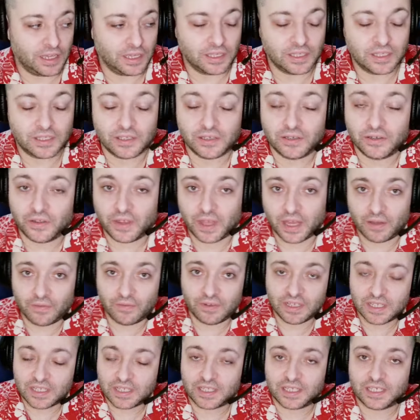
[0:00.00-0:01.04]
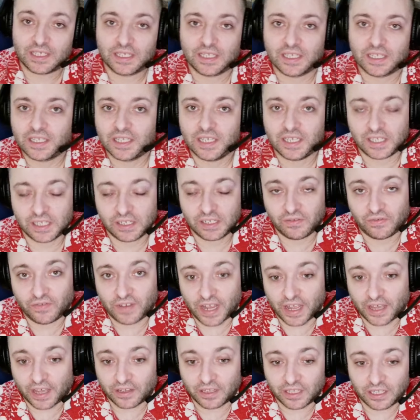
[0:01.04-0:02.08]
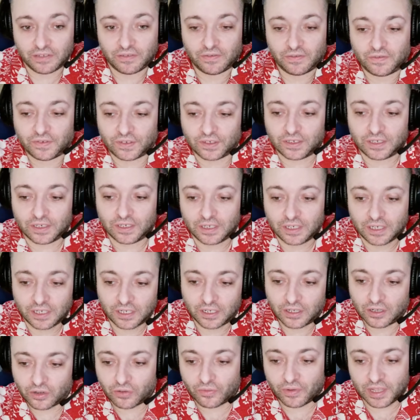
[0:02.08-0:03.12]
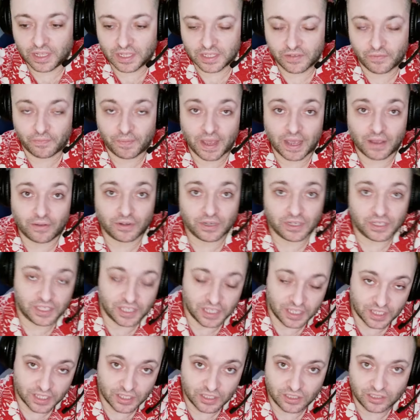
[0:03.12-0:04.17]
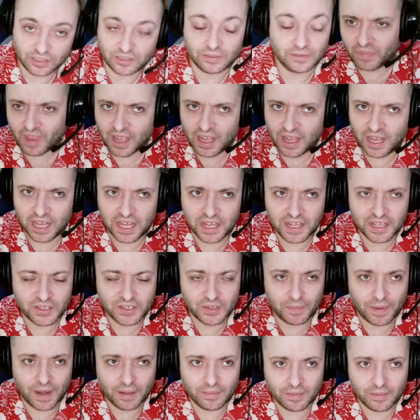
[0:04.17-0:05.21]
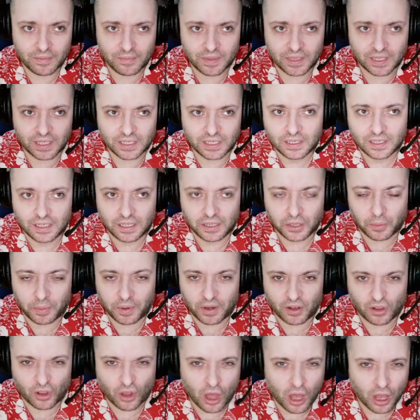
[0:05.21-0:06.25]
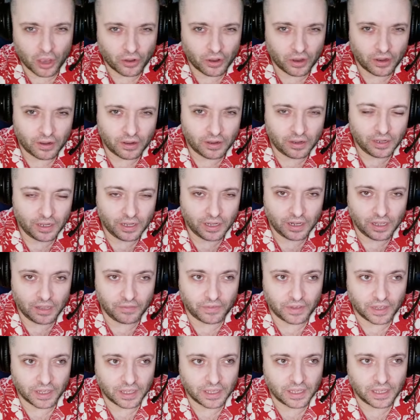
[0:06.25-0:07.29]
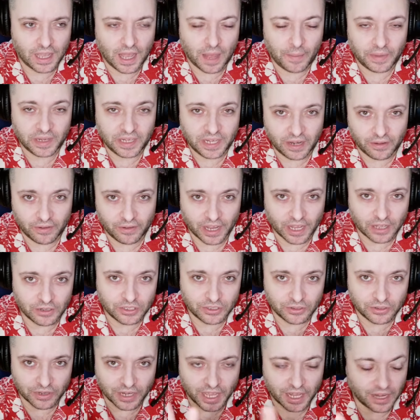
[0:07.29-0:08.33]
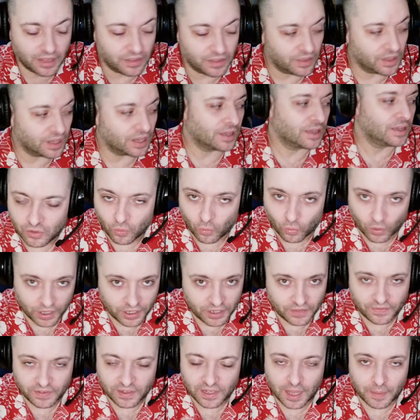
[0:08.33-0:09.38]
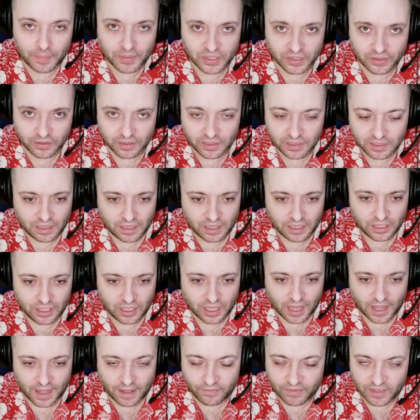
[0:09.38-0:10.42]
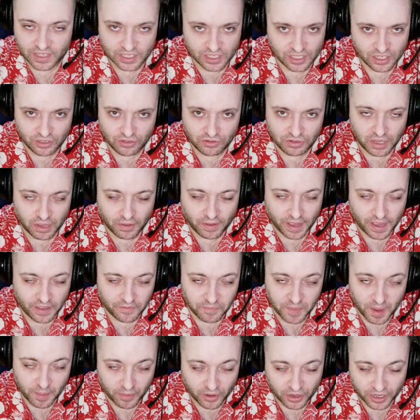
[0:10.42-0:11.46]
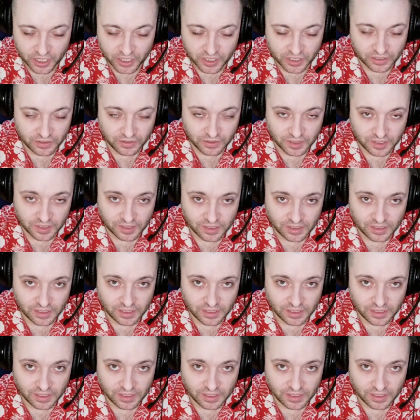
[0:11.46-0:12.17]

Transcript: so that was the season finale for Rings of Power Season 2. Uh, this will probably be a little bit longer of a commentary outro kind of thing. Wonderful episode. Obviously, you know I have memory issues